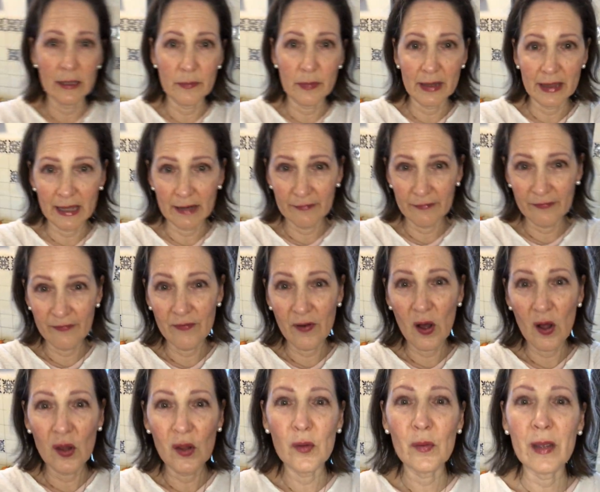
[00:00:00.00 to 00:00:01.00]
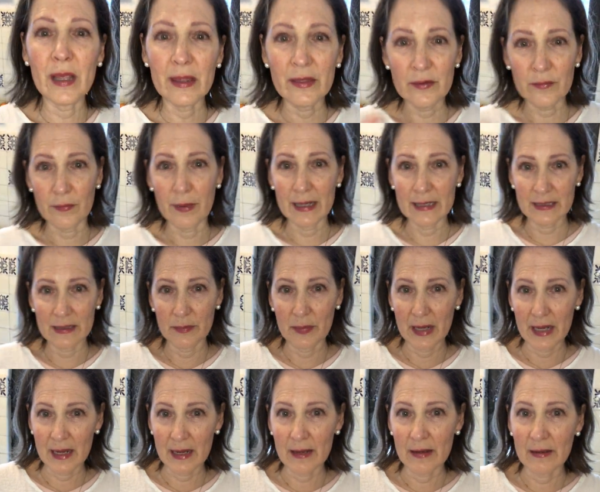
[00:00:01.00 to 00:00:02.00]
be then following the
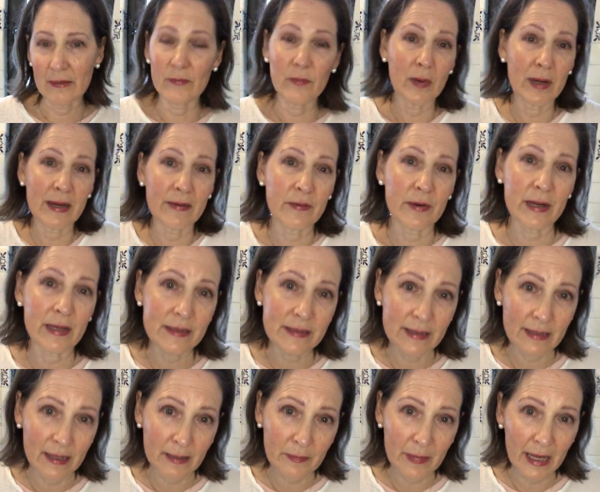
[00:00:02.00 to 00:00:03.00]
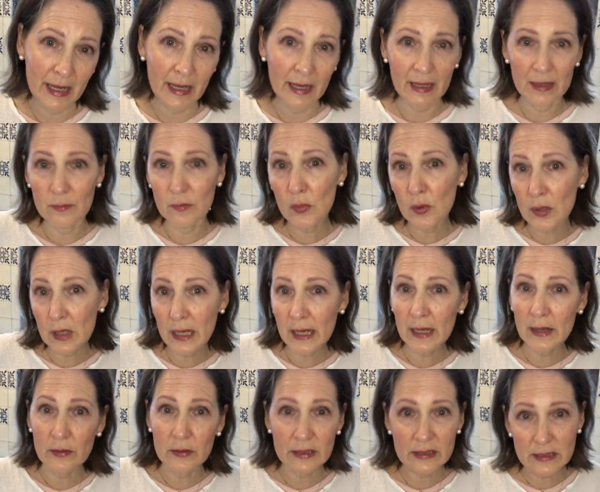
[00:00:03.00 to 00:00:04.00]
recipe, whatever it is that I'm making, a mole
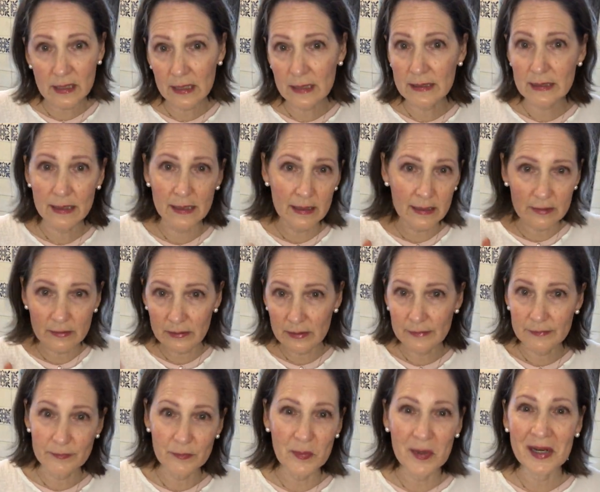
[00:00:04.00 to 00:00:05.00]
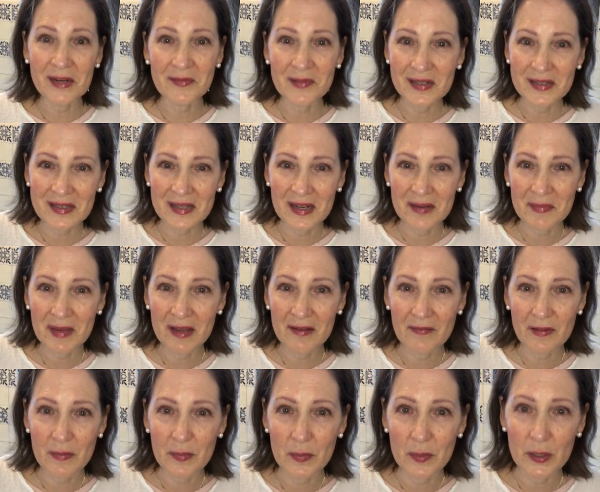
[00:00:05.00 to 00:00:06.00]
or a salsa or whatever it is that I'm making
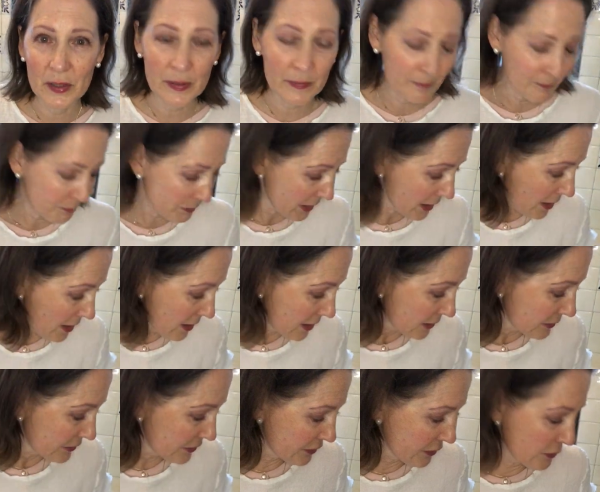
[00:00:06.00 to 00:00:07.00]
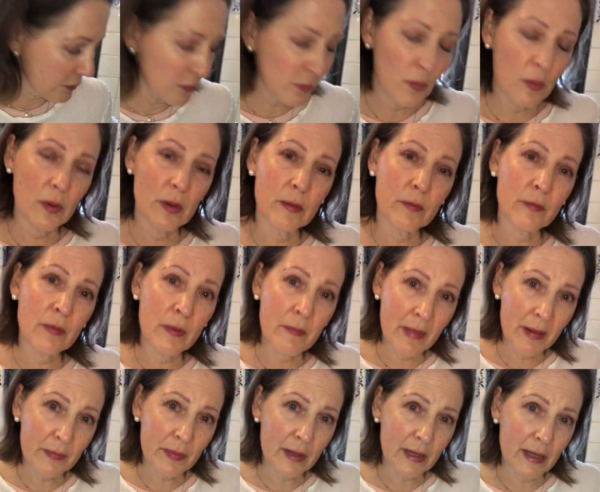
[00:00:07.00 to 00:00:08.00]
from the book. So
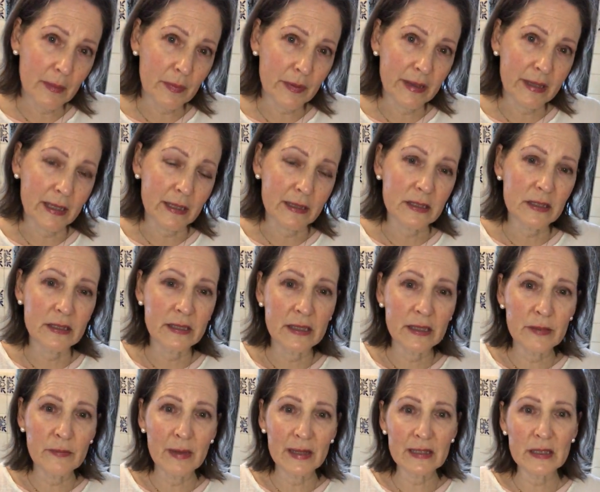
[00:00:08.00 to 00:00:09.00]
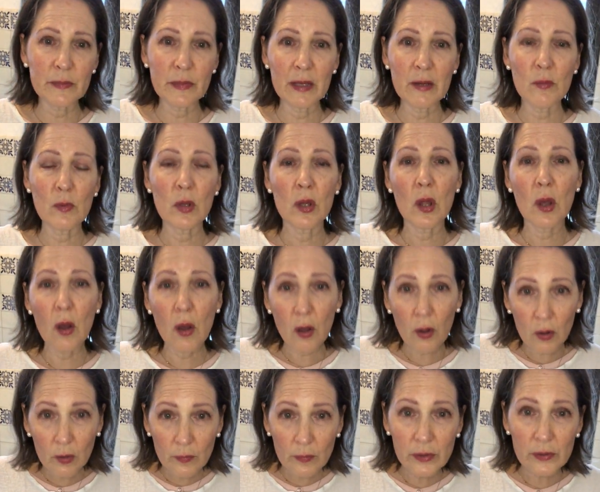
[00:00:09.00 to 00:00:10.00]
remember a couple things. The recipe will
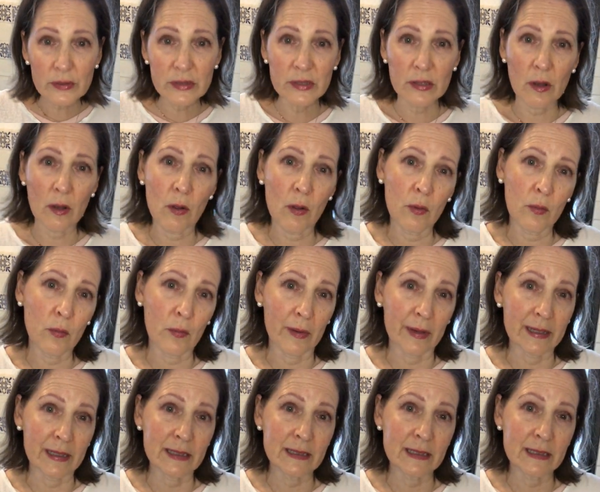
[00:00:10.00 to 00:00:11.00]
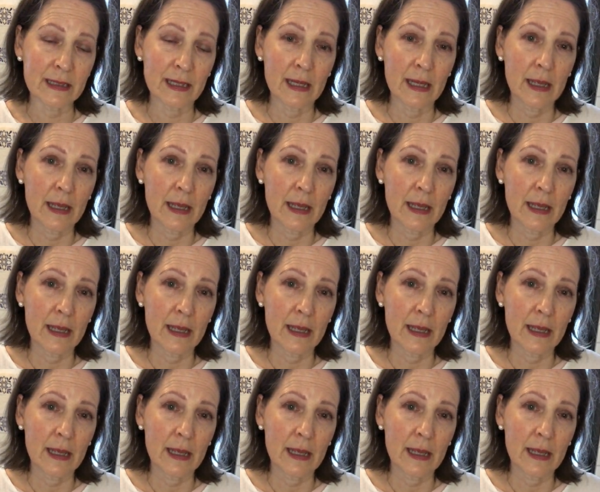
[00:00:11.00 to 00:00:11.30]
almost always